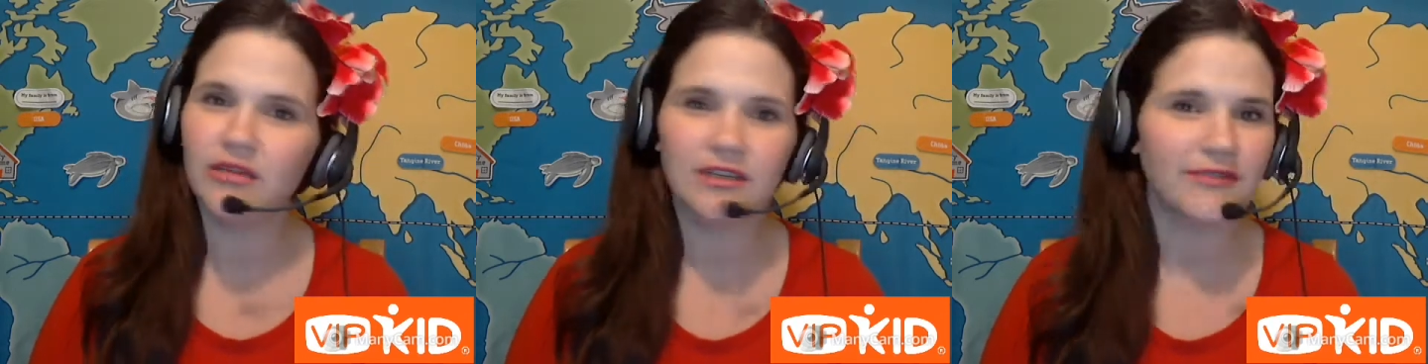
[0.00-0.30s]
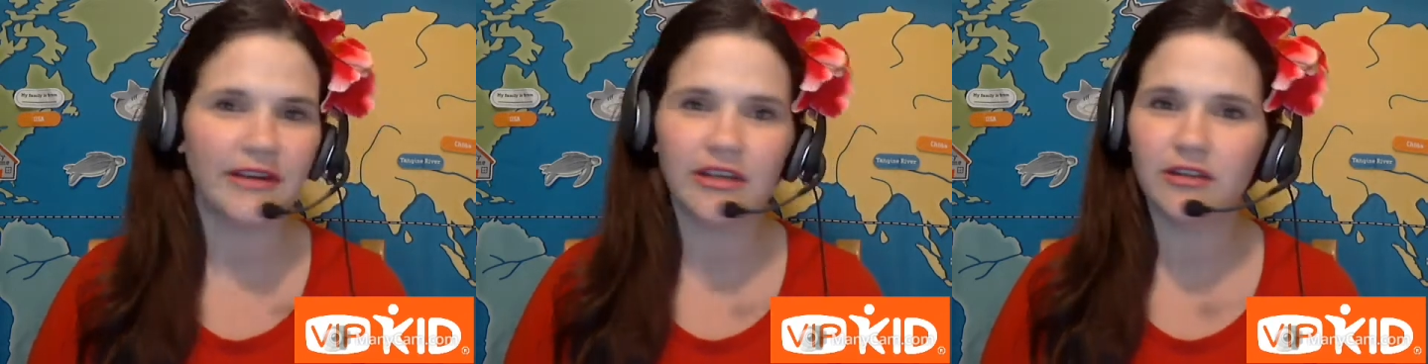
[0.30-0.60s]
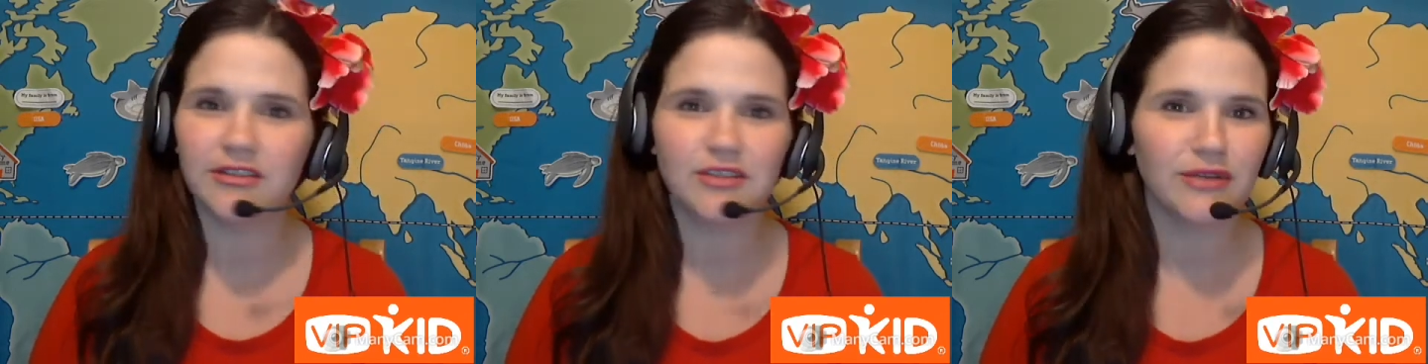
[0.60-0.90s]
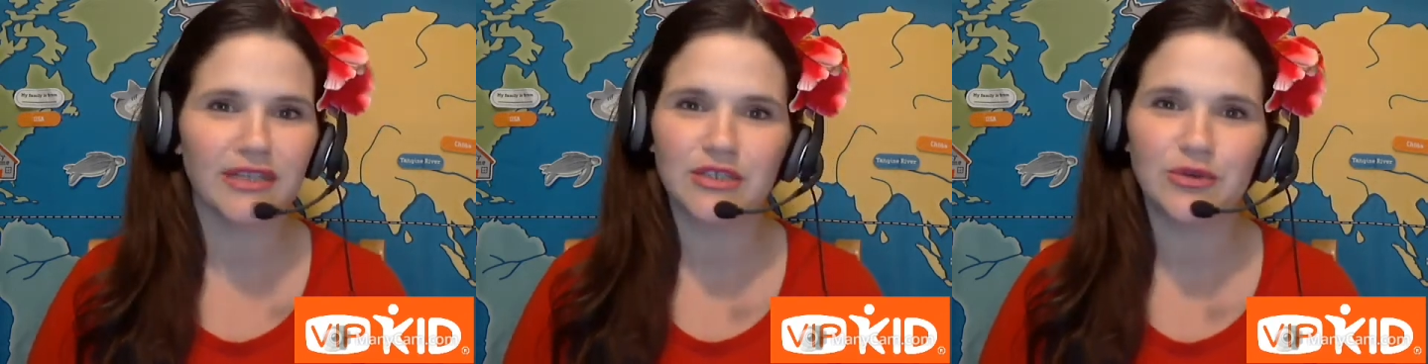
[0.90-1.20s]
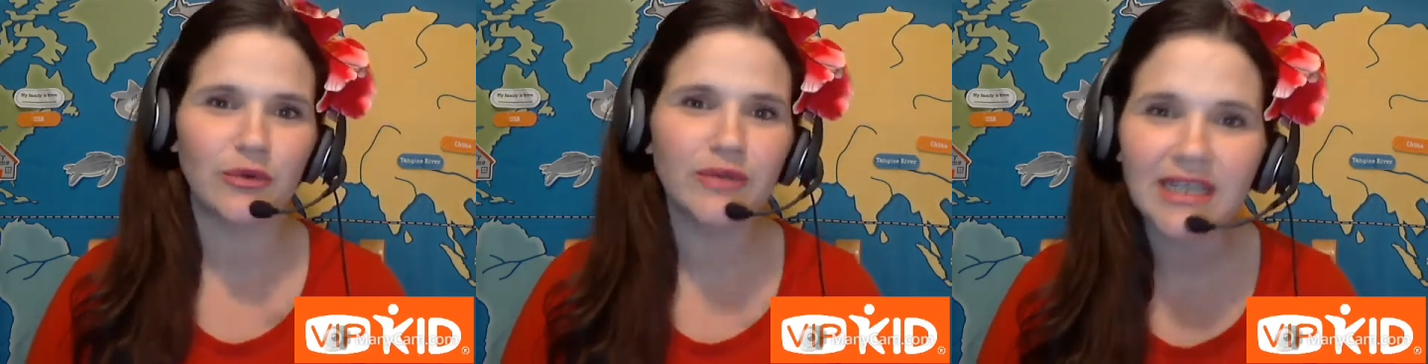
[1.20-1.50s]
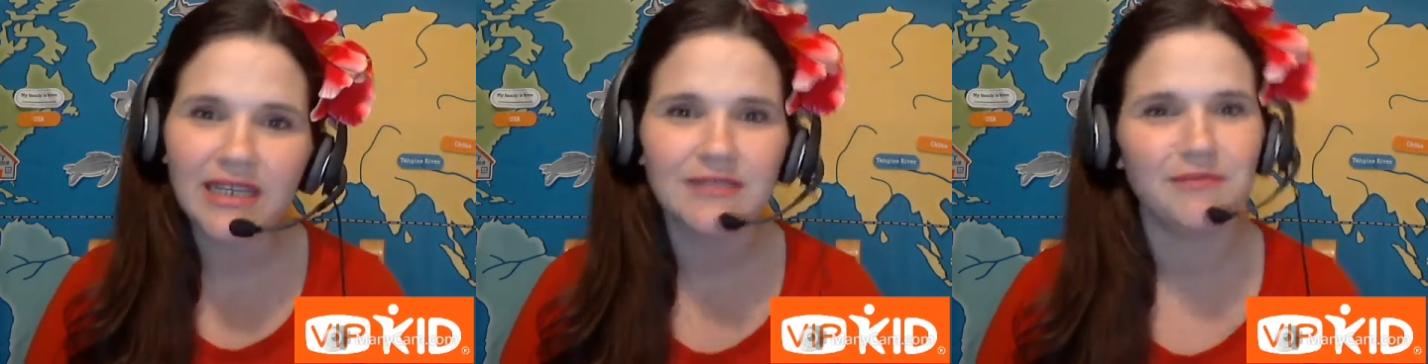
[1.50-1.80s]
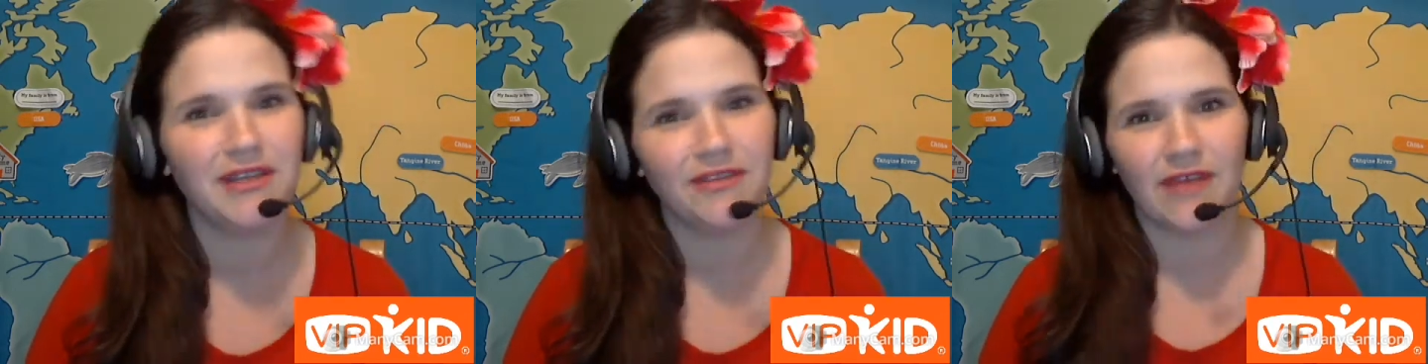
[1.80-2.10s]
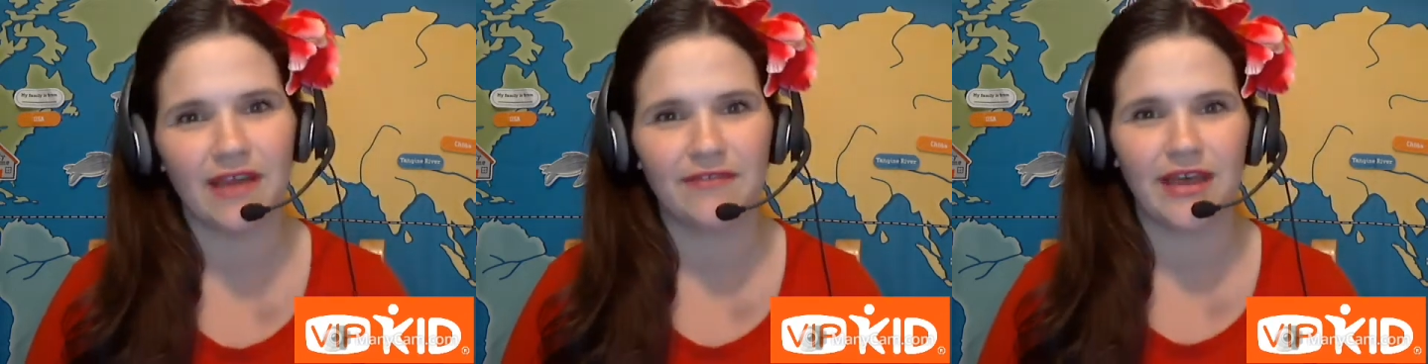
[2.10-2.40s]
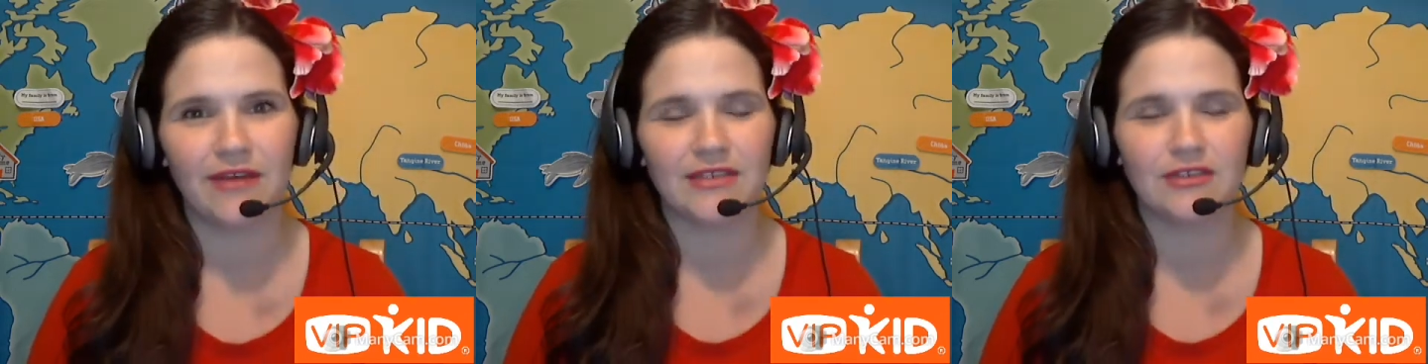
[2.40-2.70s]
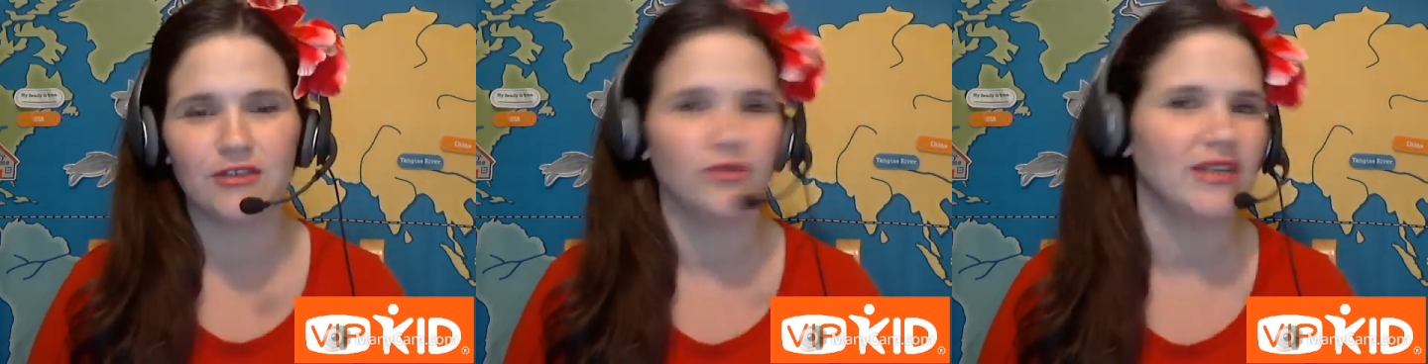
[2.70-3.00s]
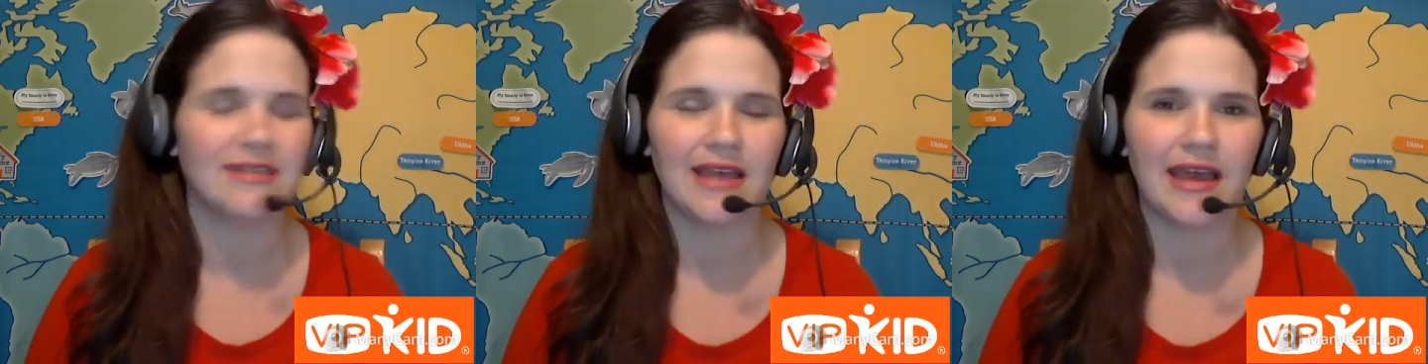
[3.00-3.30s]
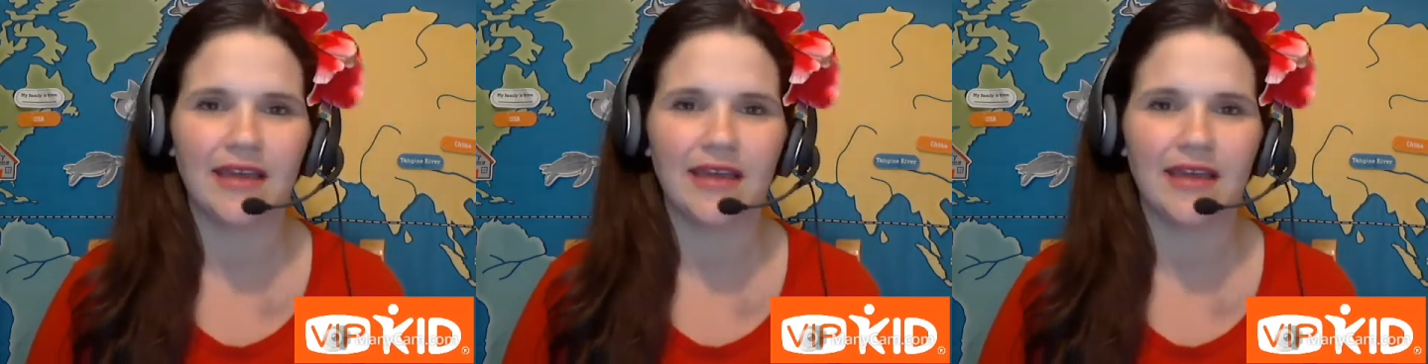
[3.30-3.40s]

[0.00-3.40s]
All you need is regular students. You don't need to meet 5,000 students.